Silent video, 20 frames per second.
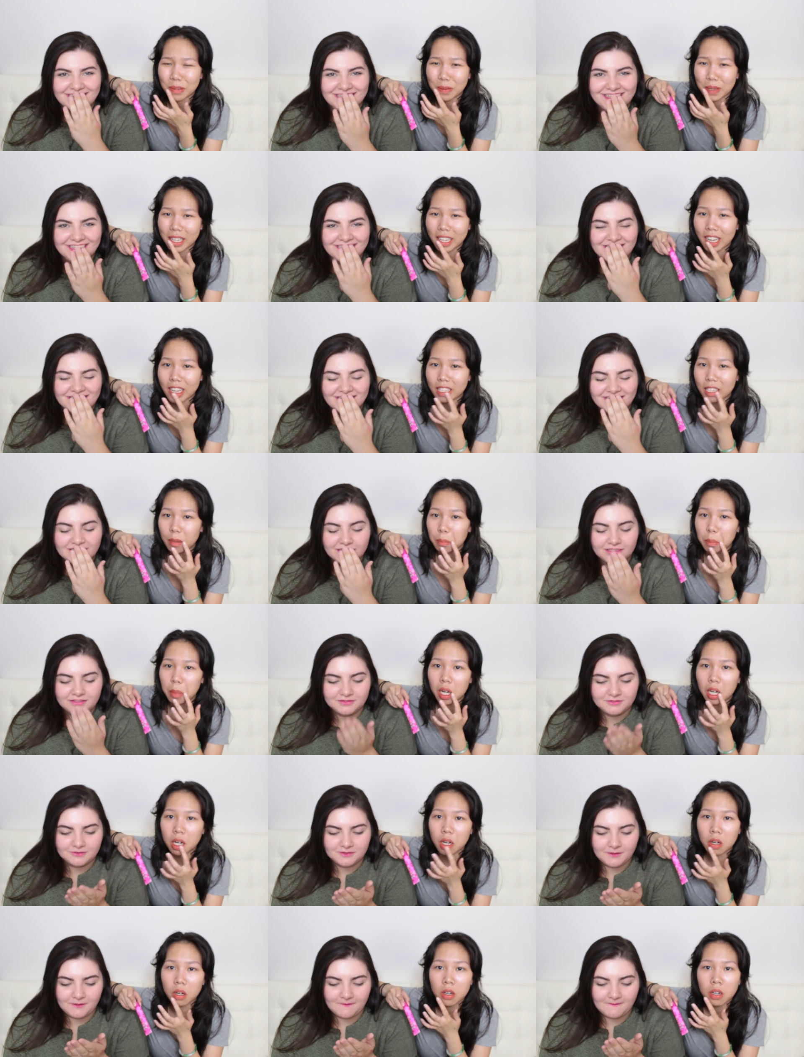Speaker 1: Oh my god, that
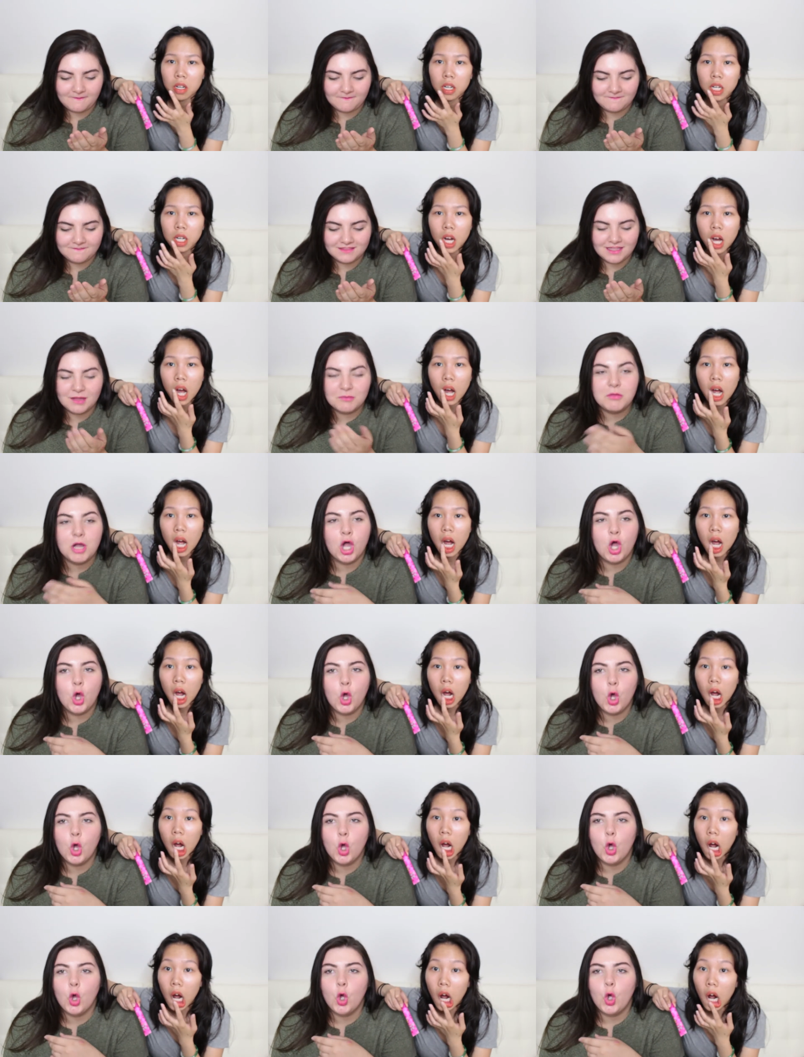butthole.
Speaker 2: That butthole.